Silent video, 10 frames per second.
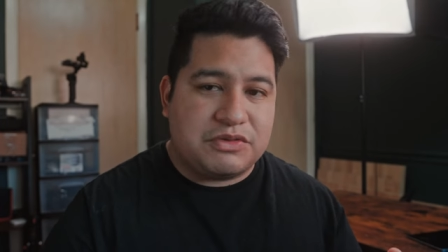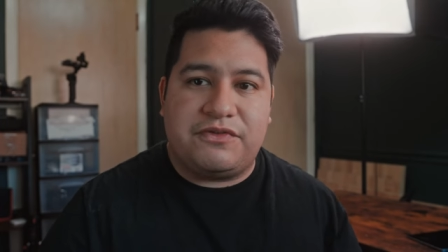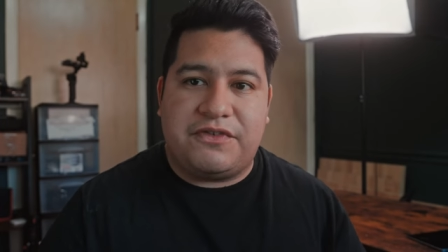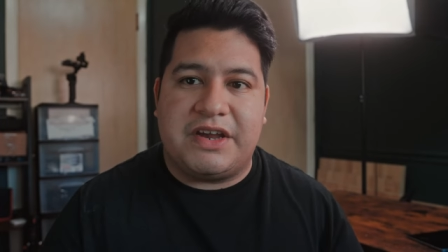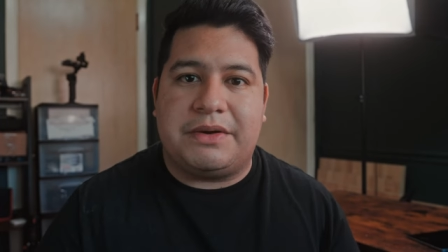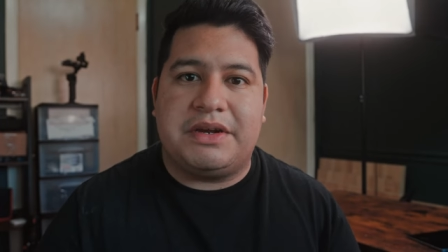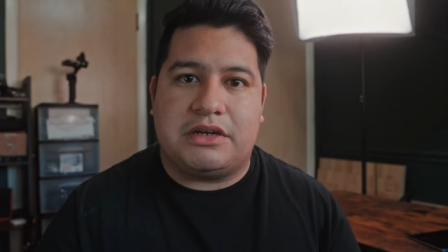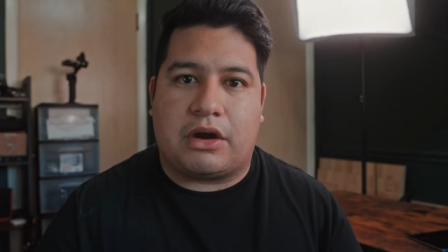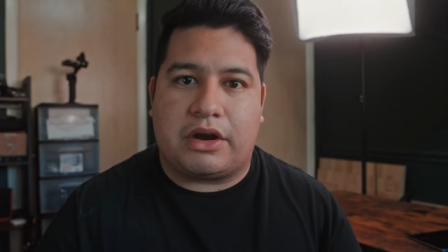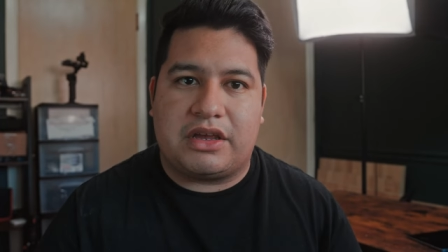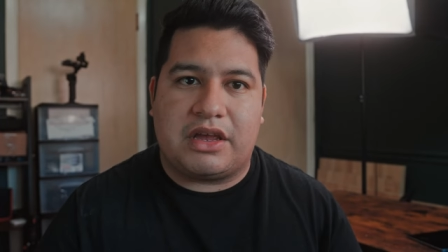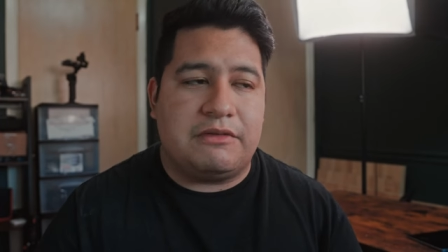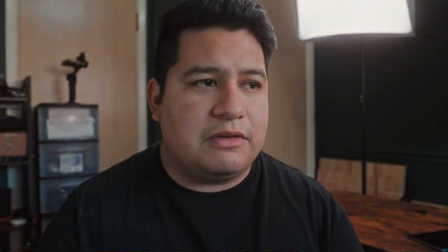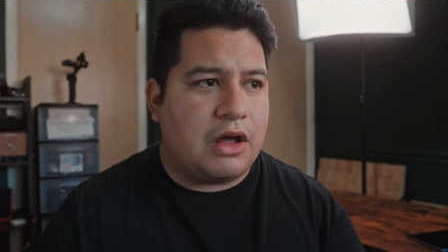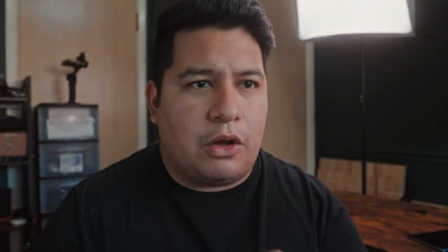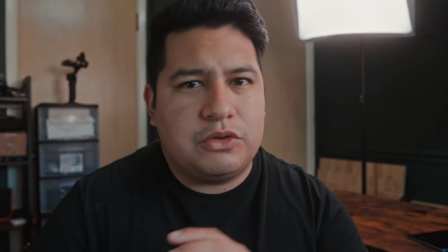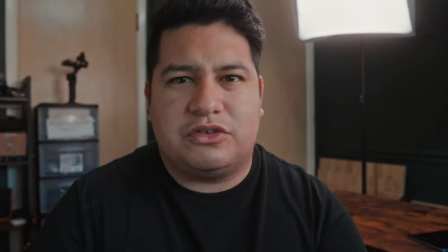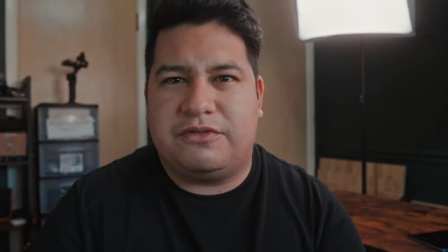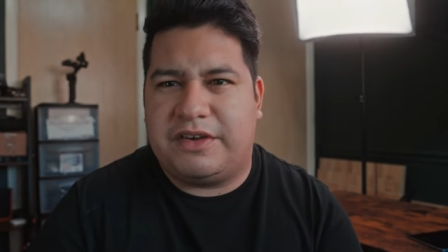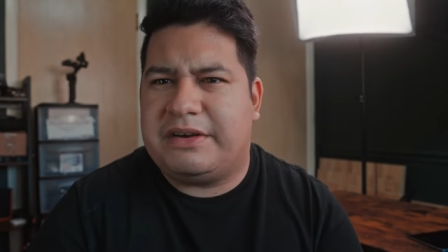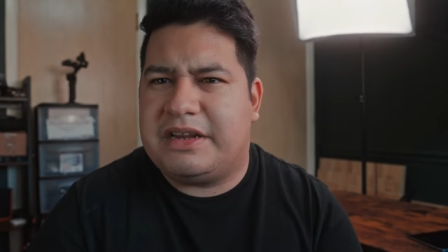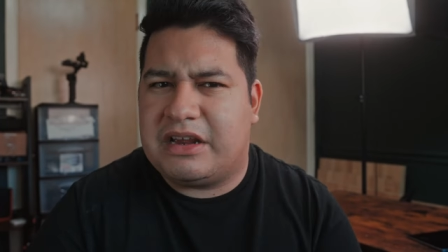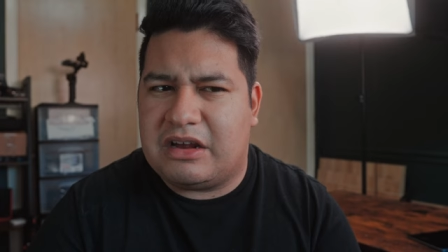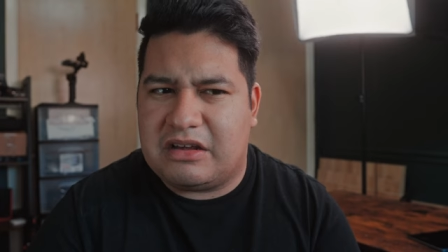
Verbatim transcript: was very dark and also very